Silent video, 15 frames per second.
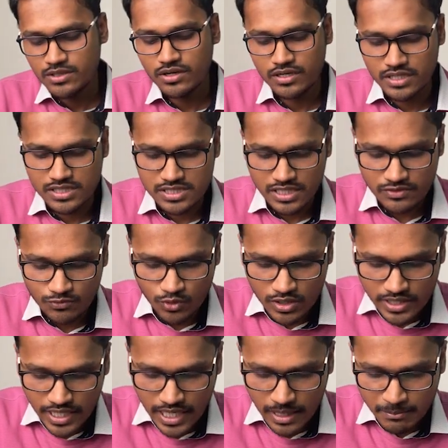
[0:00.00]
to understand what
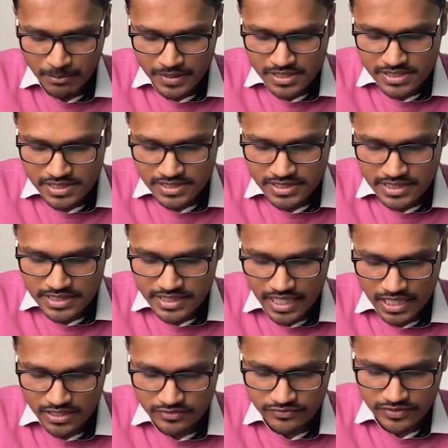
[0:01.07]
happens in the
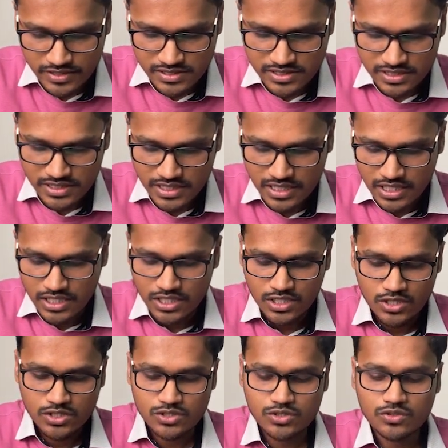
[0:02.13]
dark first.
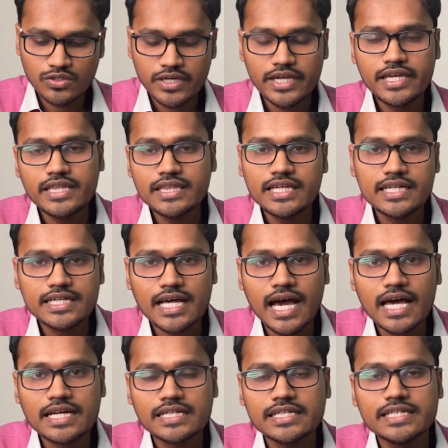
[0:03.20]
So in the
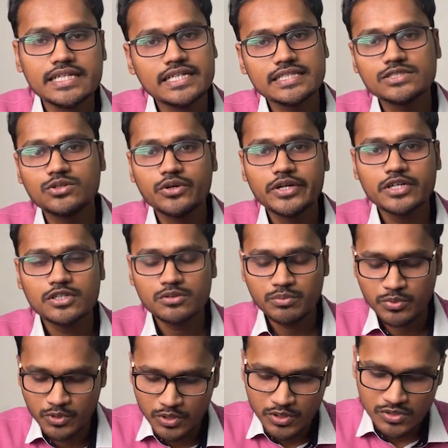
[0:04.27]
dark, it is going to
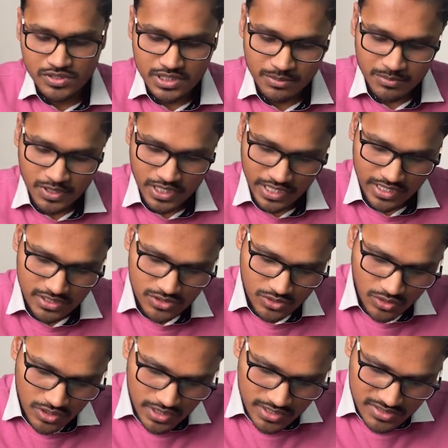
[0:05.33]
produce some currents
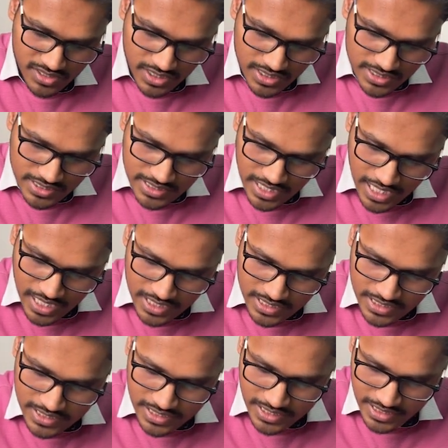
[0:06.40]
called as the
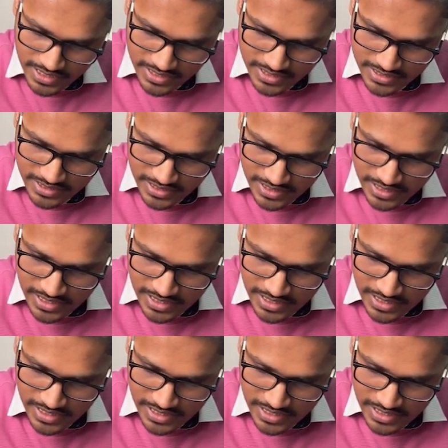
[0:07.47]
dark current.